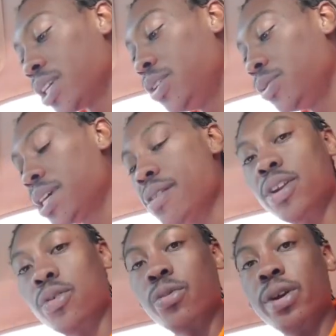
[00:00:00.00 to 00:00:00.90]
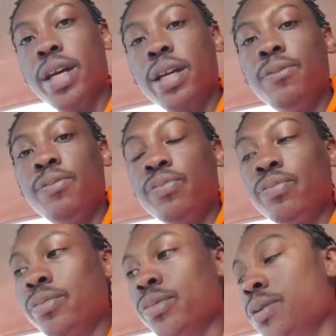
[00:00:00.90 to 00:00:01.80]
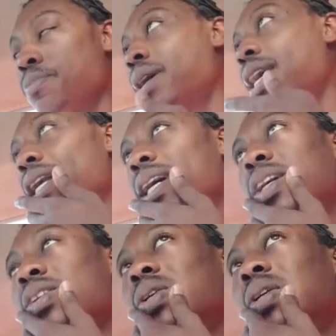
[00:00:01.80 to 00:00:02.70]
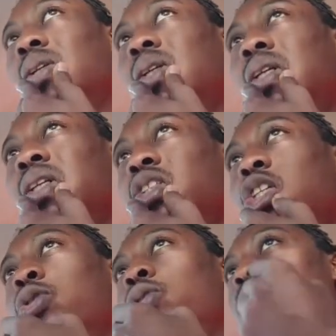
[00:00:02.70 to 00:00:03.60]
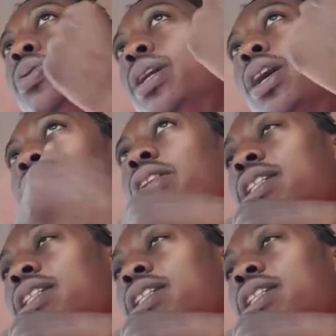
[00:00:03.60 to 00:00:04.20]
And he was given a ring by an angel to put all